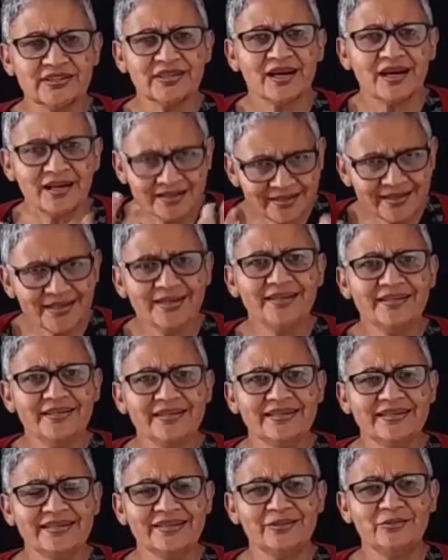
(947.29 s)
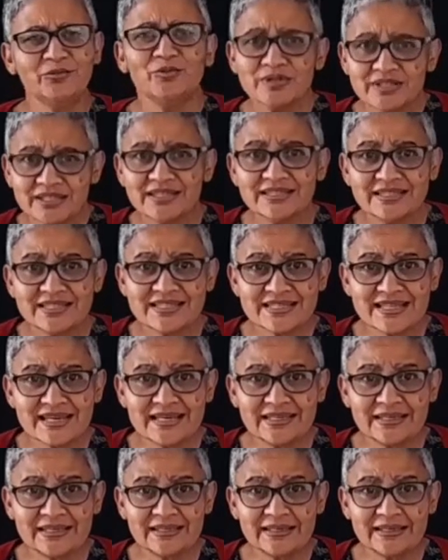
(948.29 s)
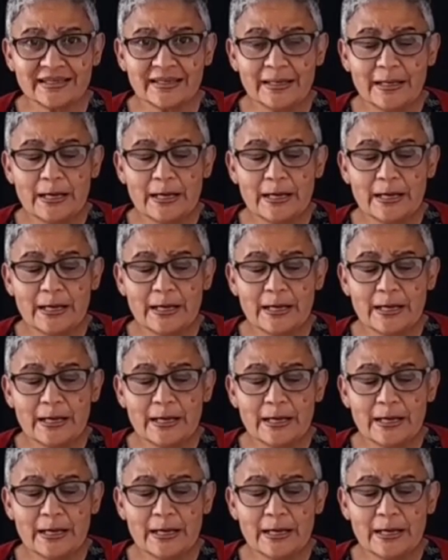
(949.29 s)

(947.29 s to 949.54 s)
I can read with understanding.